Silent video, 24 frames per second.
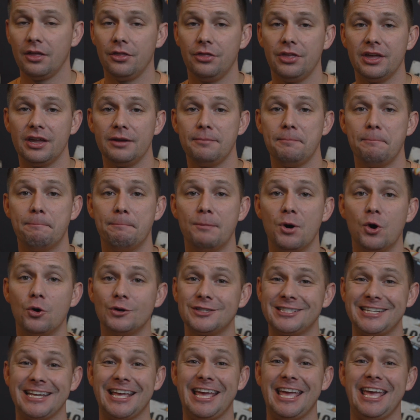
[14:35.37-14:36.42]
Then,
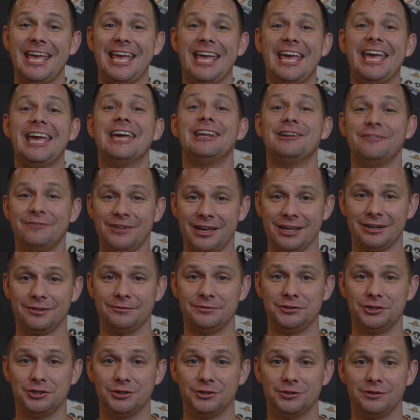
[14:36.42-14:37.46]
most
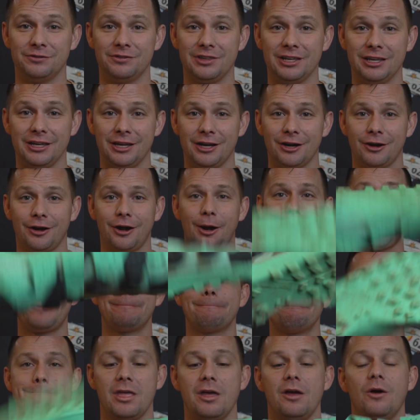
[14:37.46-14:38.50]
innovative shoe of the year.
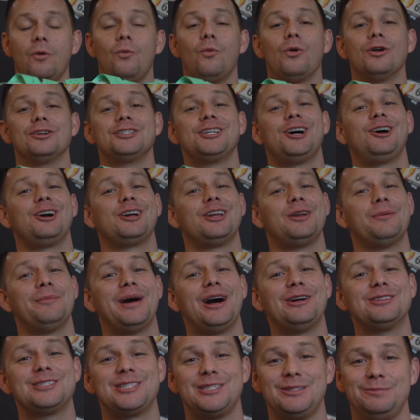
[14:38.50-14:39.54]
We're talking
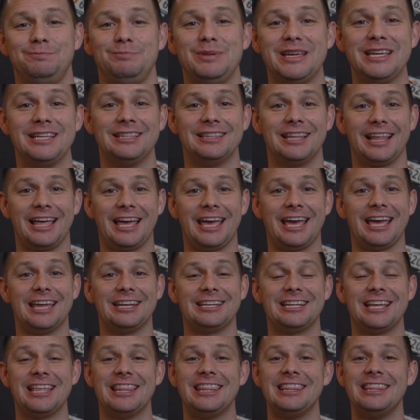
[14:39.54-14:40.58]
about
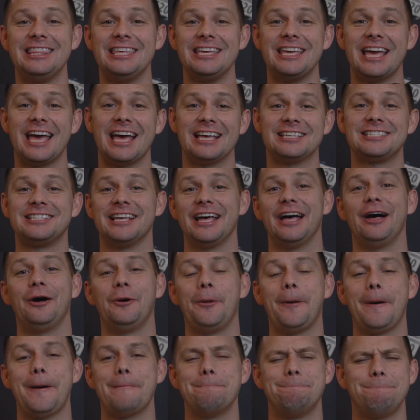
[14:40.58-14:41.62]
Speedland, the
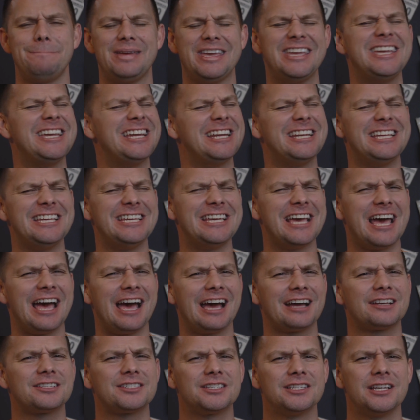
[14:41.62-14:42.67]
SL
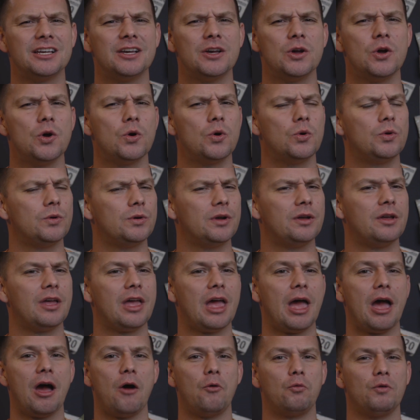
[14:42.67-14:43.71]
PDX.
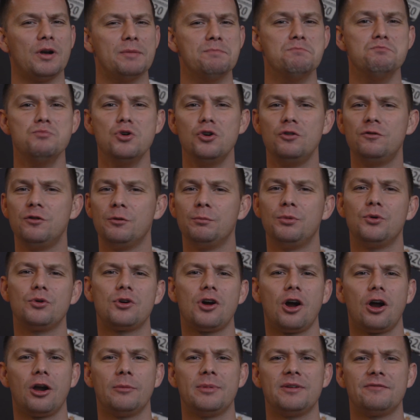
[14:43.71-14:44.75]
Removable
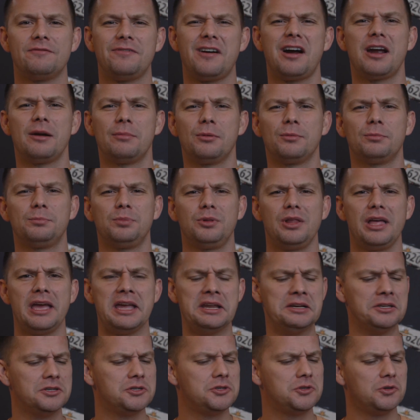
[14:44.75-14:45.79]
carbon fiber
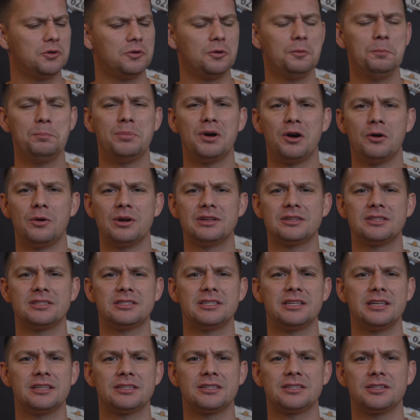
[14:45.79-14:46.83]
plate, dual BOA
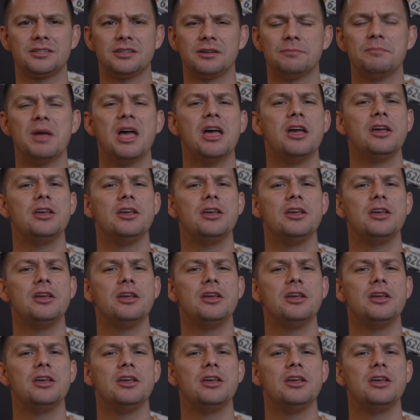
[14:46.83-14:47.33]
system,